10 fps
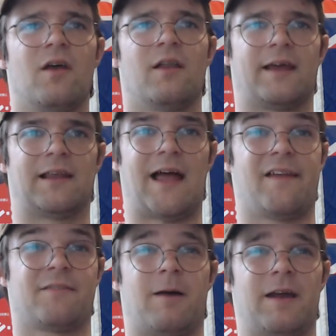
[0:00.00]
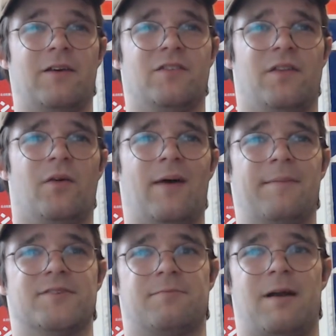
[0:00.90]
like a lot of spiders, then the
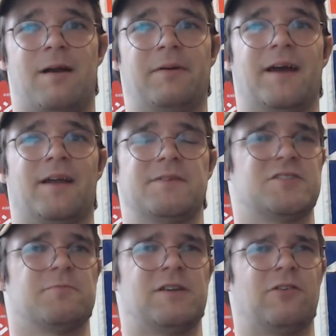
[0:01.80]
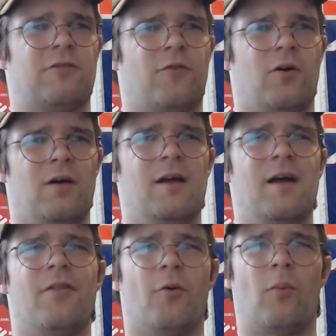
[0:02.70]
webs are probably not going to be super useful.
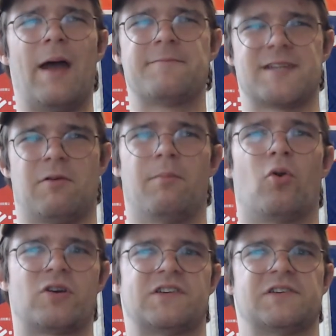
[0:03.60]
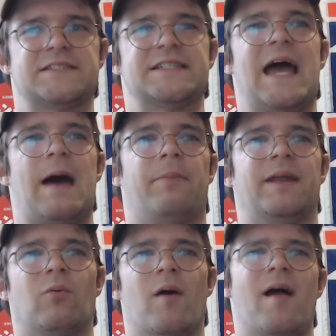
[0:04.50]
The webs I would more so see
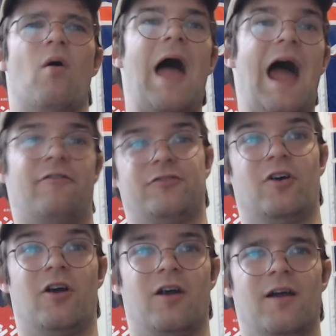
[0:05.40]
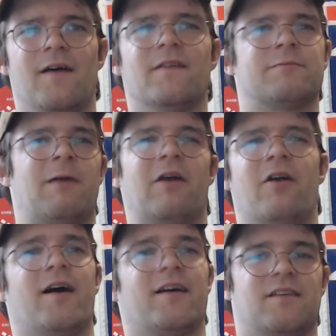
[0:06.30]
happening when after the spider
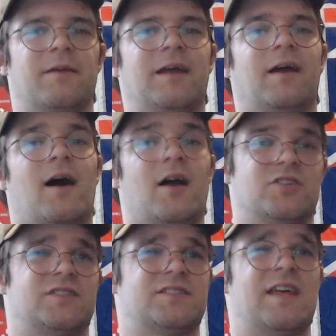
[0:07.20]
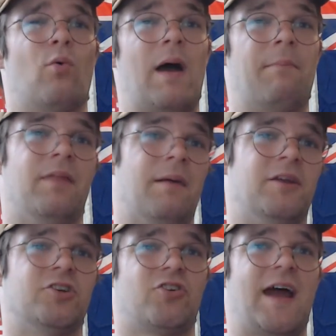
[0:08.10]
knocks somebody unconscious, they web them
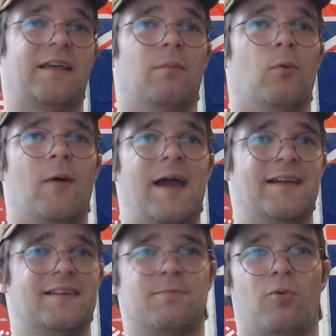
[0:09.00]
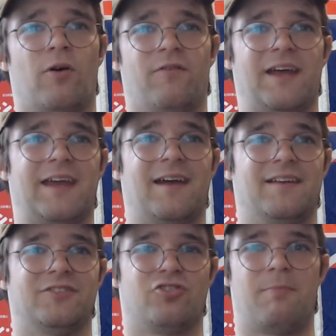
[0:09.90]
and drag them away. It's more of like a
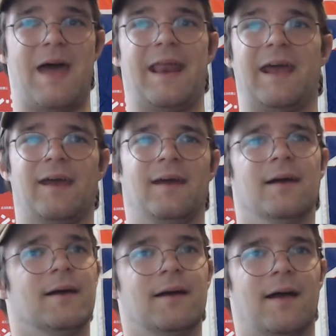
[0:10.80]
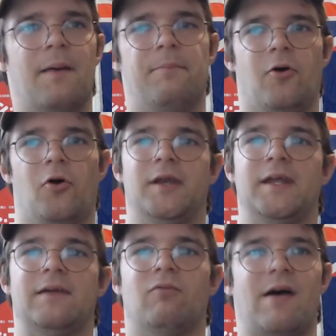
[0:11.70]
dramatic
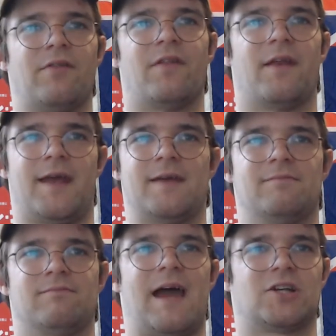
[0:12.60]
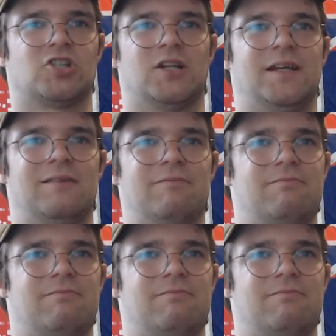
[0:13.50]
ability rather than a actually